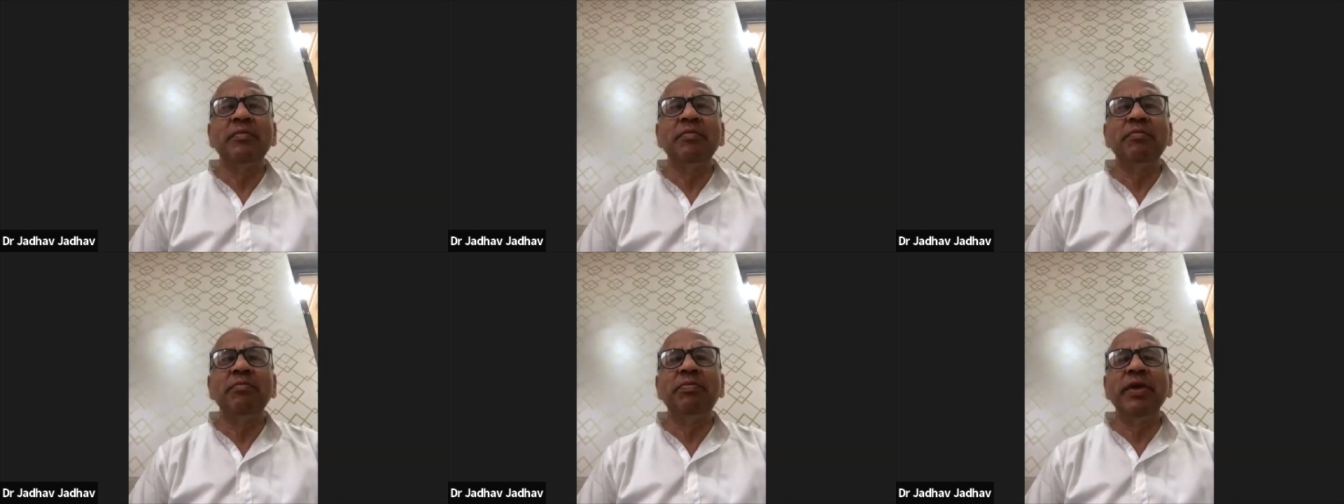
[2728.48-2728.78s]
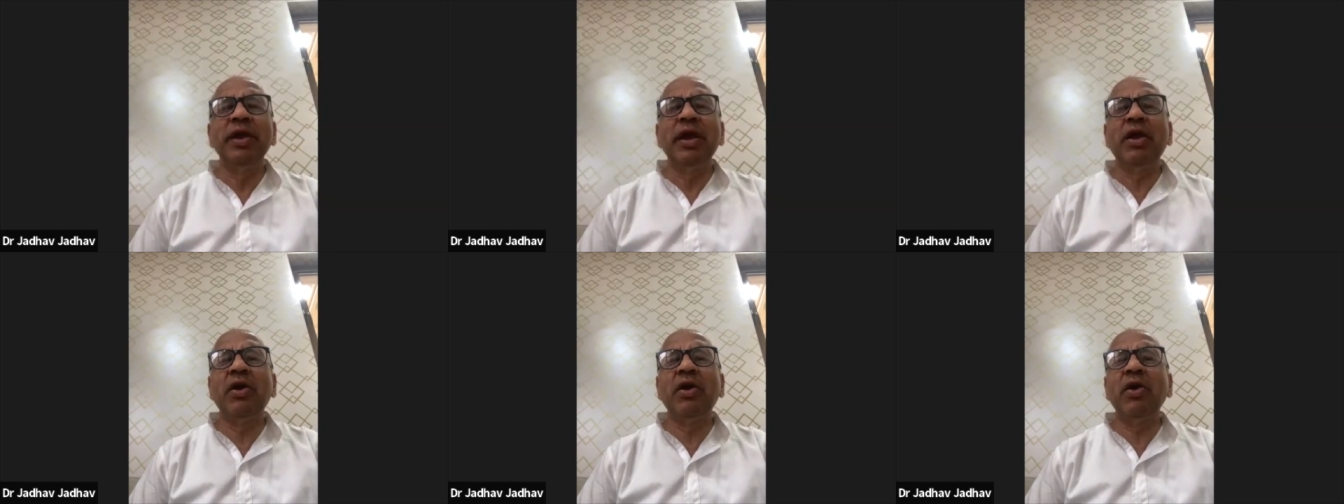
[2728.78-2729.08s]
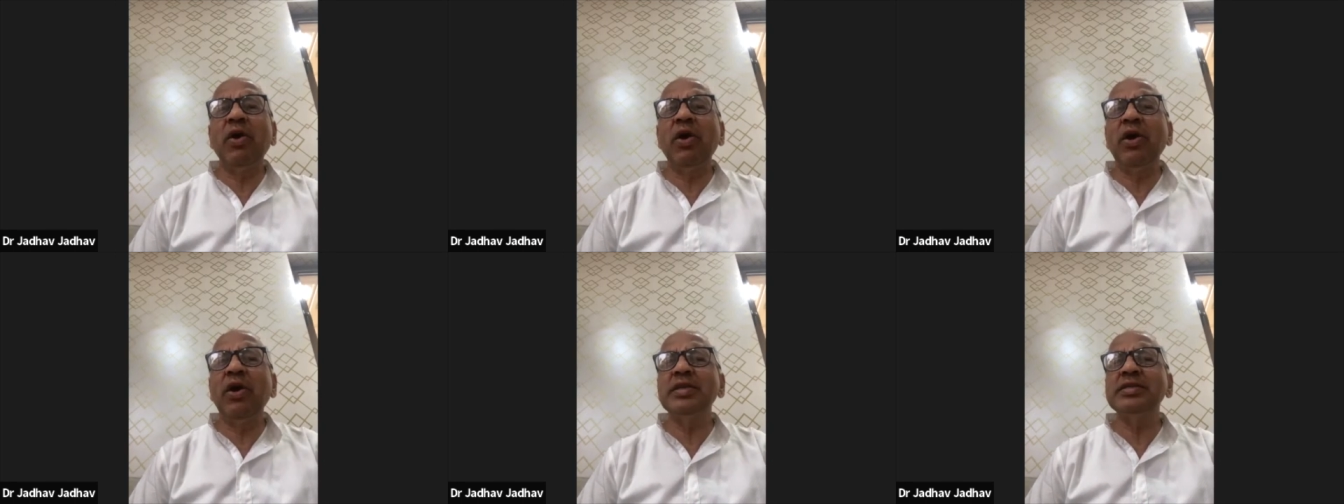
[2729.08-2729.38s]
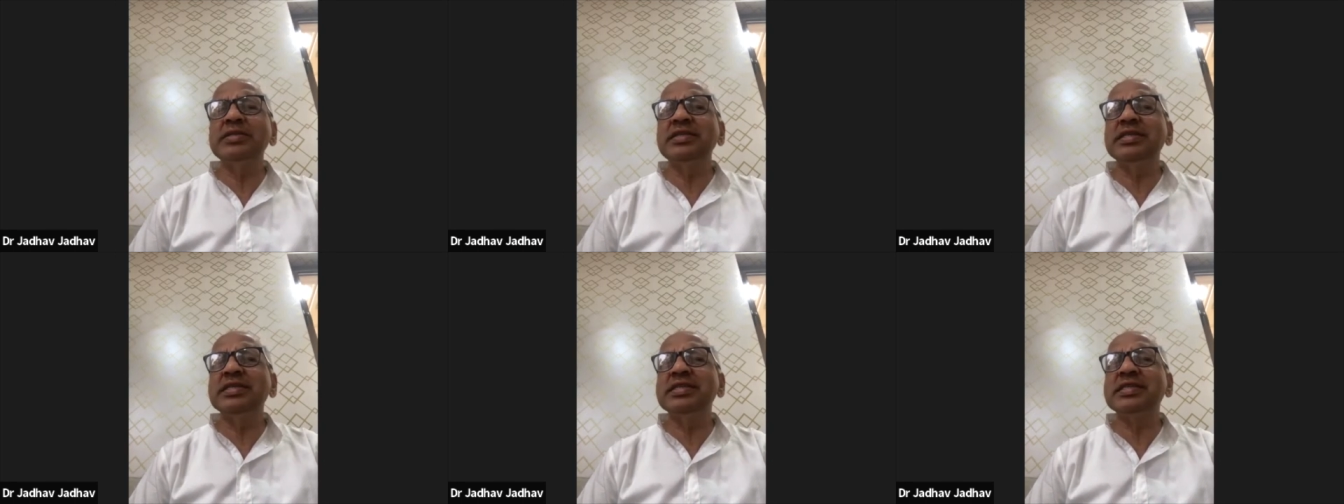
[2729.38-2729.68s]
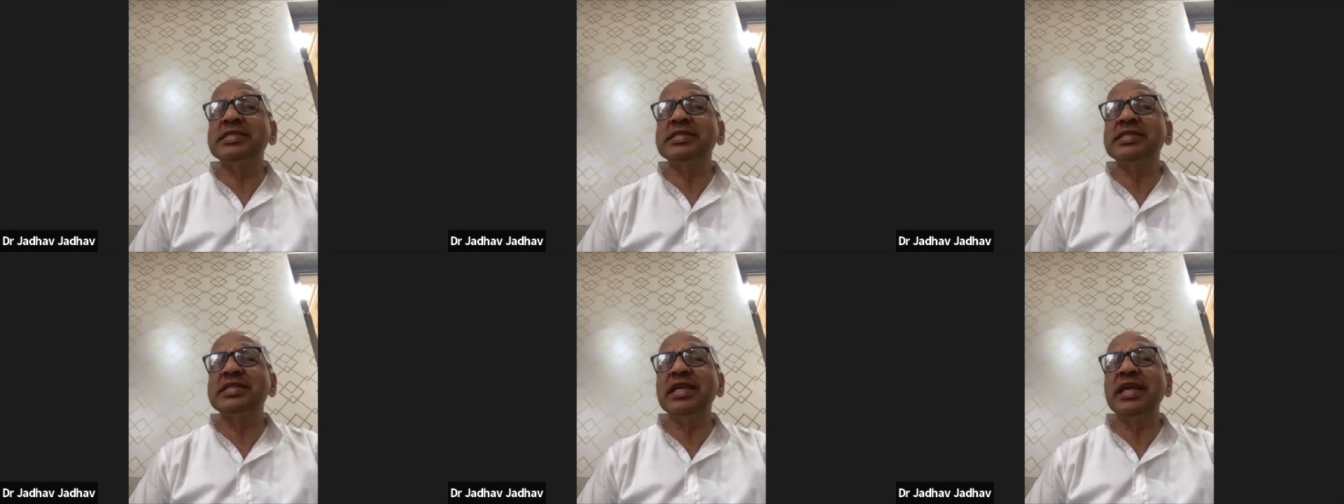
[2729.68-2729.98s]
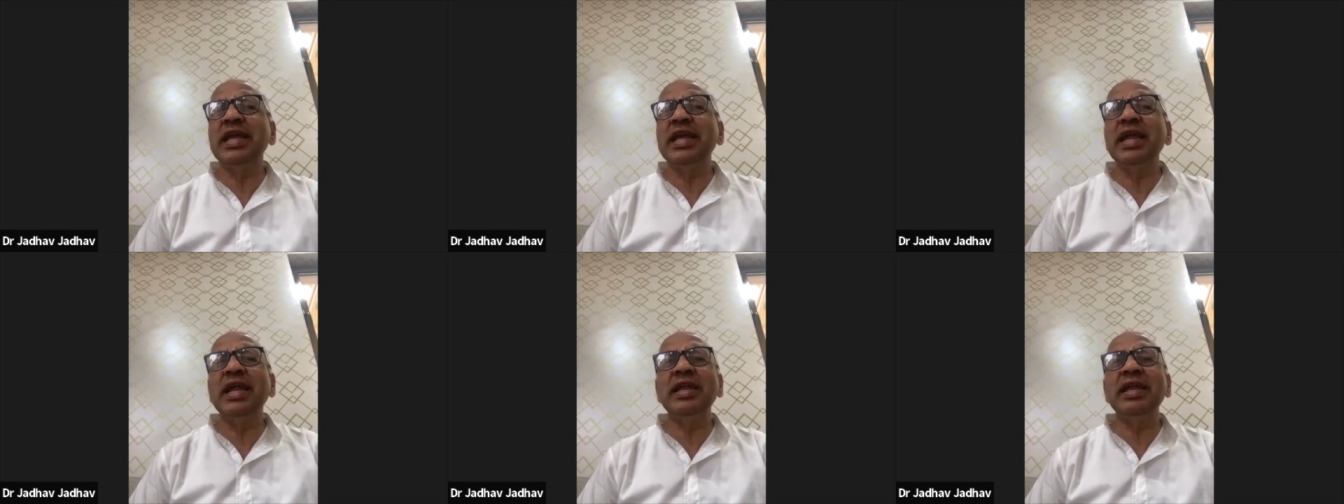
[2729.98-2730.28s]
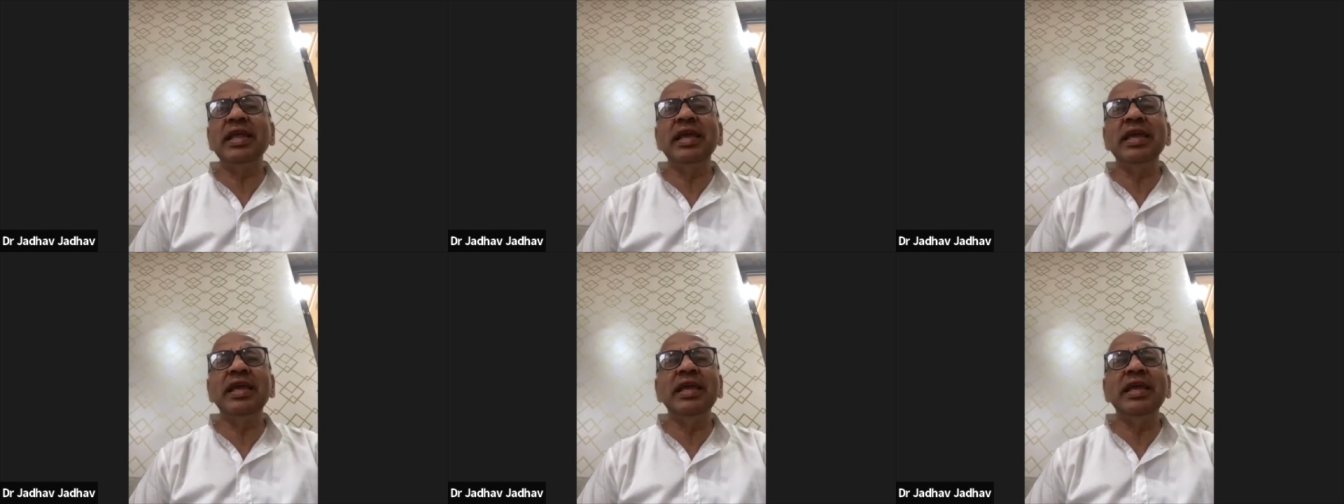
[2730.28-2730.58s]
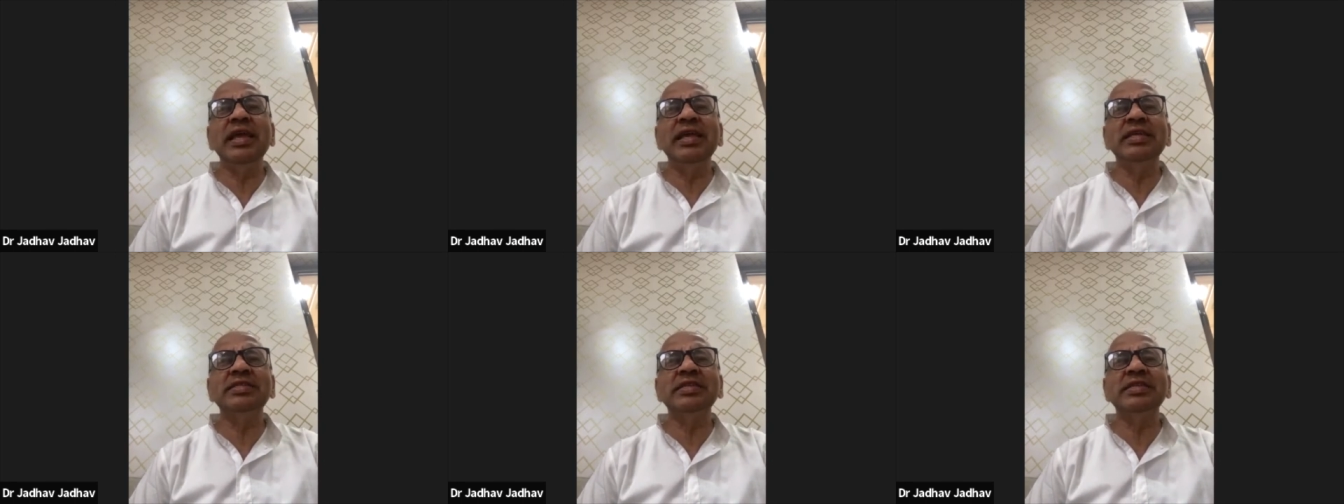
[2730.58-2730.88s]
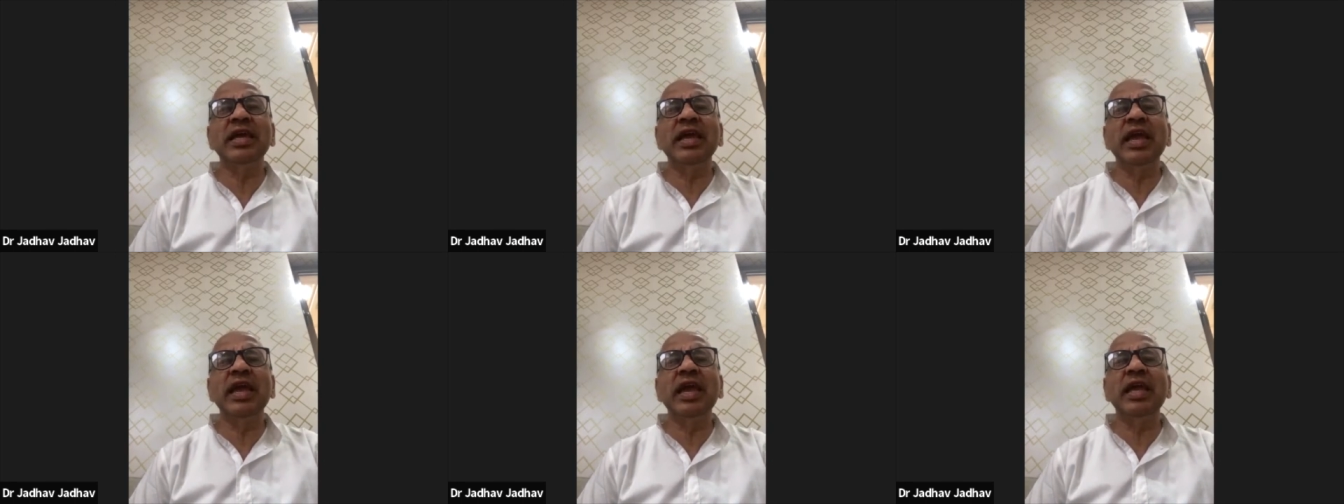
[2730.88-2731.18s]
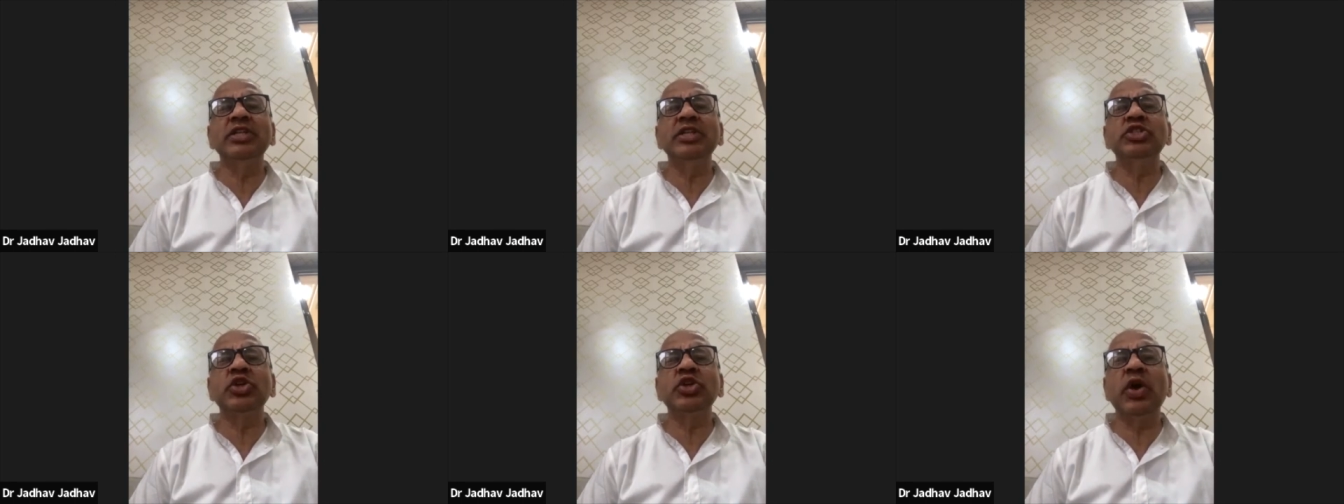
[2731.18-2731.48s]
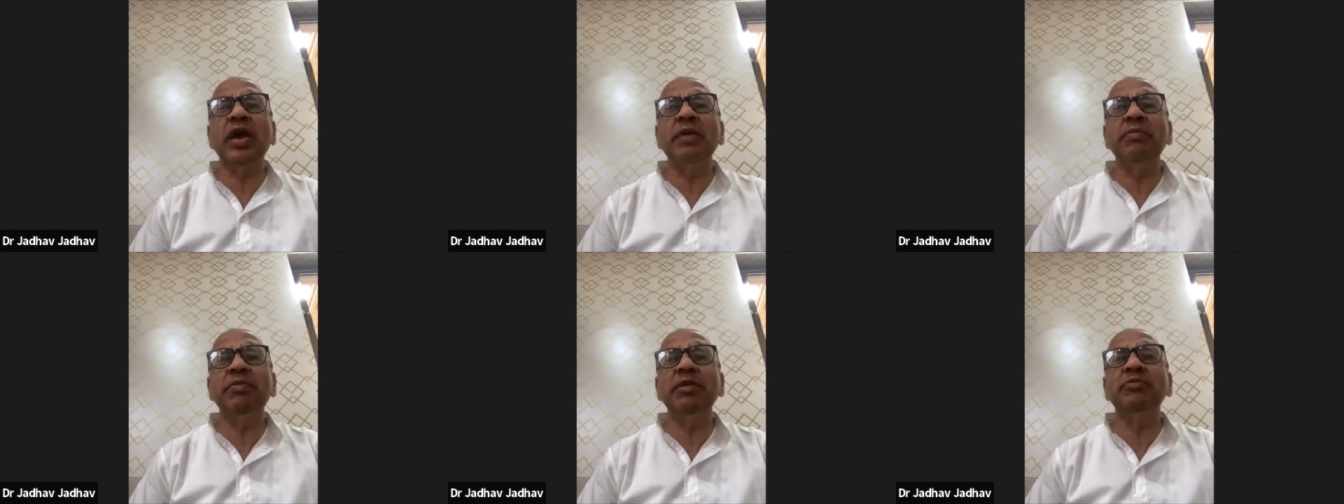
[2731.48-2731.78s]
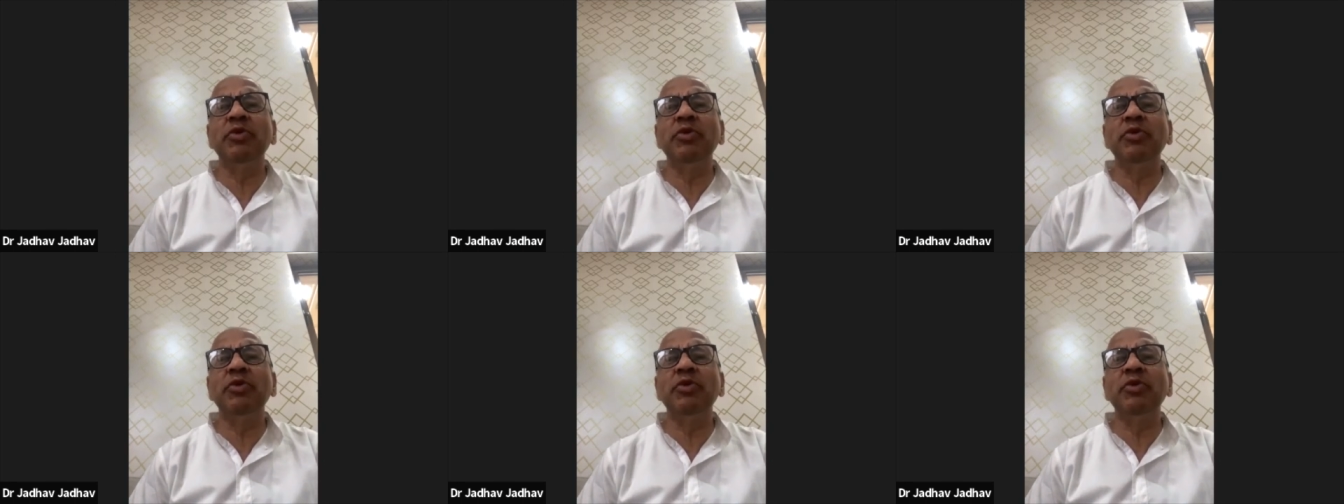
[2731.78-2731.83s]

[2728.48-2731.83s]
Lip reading: Because the state is enjoyable.